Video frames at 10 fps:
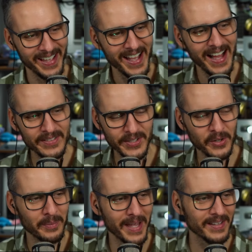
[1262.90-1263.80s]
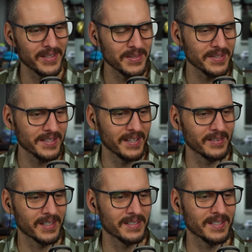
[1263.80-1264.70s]
how's it going, man? Good to see you.
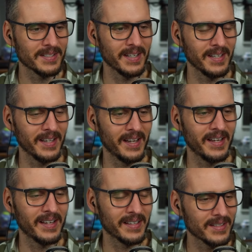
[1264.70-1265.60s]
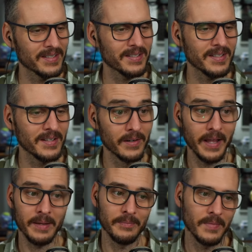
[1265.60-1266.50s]
Good to see. Uh, good to see your
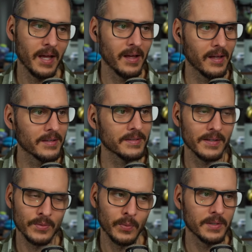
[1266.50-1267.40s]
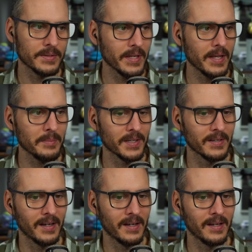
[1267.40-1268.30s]
name. Uh, sounds weird to say, but uh,
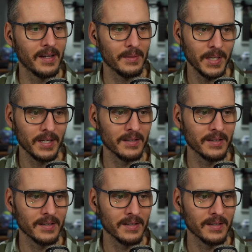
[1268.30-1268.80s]
I mean it.